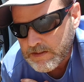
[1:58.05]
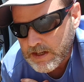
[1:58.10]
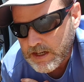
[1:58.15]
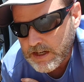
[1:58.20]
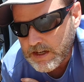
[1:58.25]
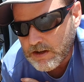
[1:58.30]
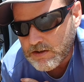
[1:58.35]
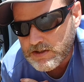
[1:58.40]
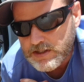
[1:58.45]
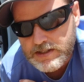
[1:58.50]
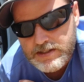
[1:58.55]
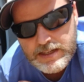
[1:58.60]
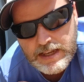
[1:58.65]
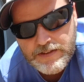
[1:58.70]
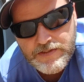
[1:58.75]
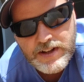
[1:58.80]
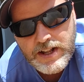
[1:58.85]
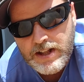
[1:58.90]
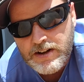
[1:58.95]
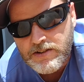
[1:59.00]
you know,
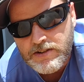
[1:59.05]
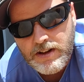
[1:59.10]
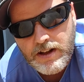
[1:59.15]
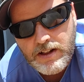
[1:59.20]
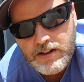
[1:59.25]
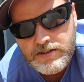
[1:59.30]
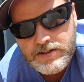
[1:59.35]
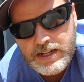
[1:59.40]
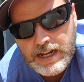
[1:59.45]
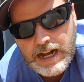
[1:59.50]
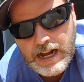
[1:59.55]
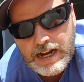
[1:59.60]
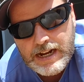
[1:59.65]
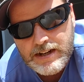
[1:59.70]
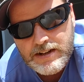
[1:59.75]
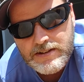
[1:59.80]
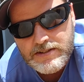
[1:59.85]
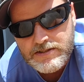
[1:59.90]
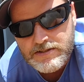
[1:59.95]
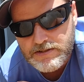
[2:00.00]
$700
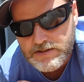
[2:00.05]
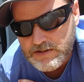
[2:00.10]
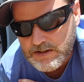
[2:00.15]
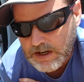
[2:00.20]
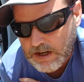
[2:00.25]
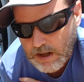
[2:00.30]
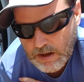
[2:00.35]
tires or